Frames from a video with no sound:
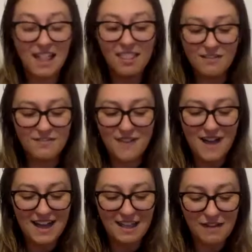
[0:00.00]
love
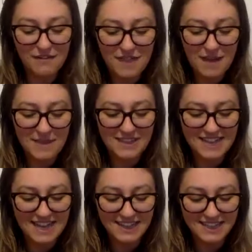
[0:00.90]
that. I love that
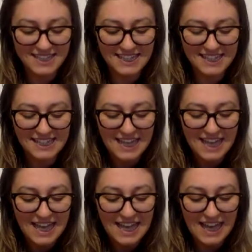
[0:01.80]
mentality.
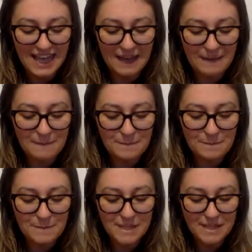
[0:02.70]

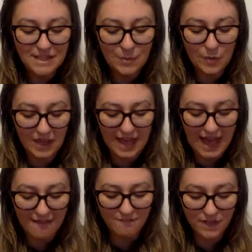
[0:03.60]
Okay,
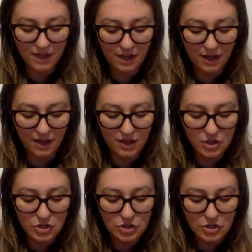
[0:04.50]
I've got
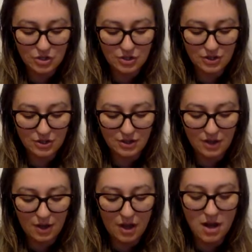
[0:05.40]

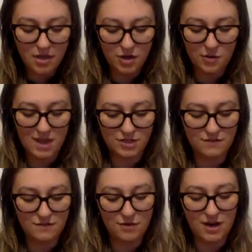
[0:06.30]
another
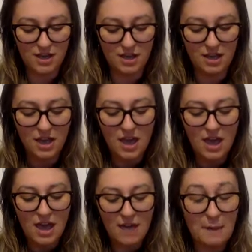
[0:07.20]
question for you.
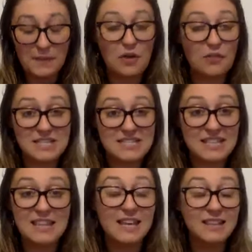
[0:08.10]
I mean, obviously the